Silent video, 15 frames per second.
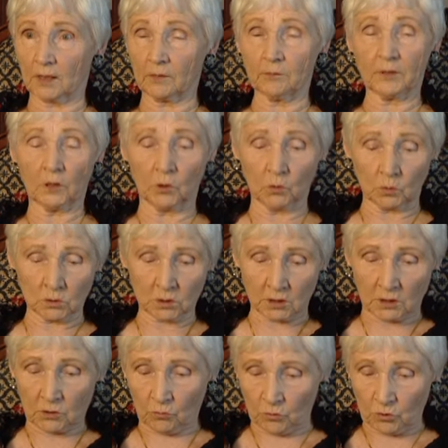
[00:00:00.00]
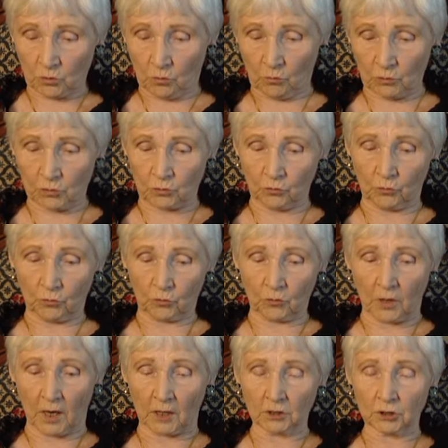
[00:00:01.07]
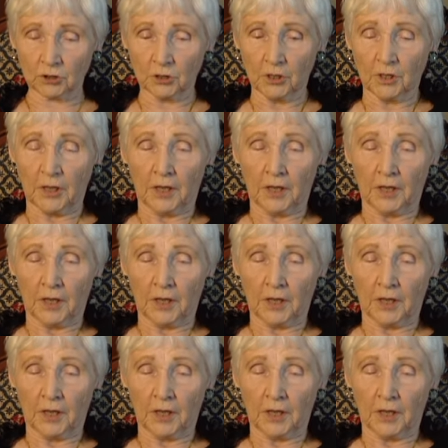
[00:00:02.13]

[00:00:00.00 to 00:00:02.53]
like balloons. And it was almost to her crotch.